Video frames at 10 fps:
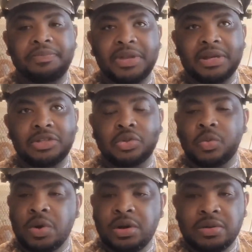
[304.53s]
the
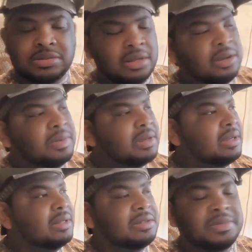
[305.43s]
squirrels, oh my
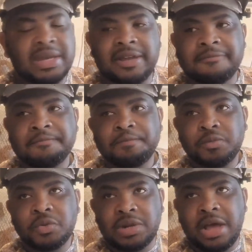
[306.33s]
goodness, man.
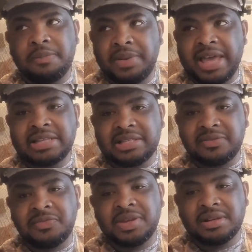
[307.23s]
With our plastic
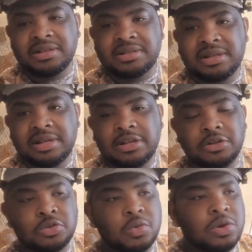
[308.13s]
feeders,
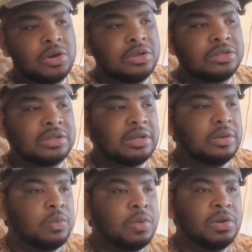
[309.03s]
the squirrels
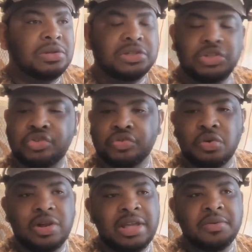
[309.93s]
will
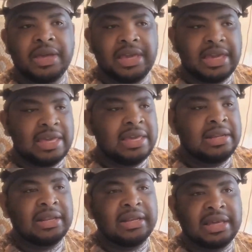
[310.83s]
destroy. They will
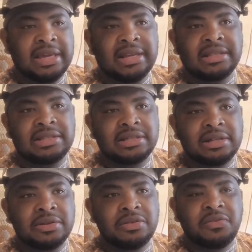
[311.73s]
eat into
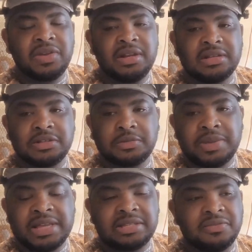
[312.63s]
those feeders, those
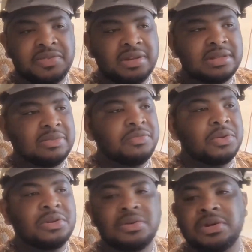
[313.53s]
plastic feeders, and
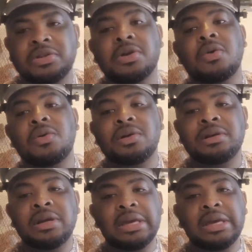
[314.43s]
before you know it, your corn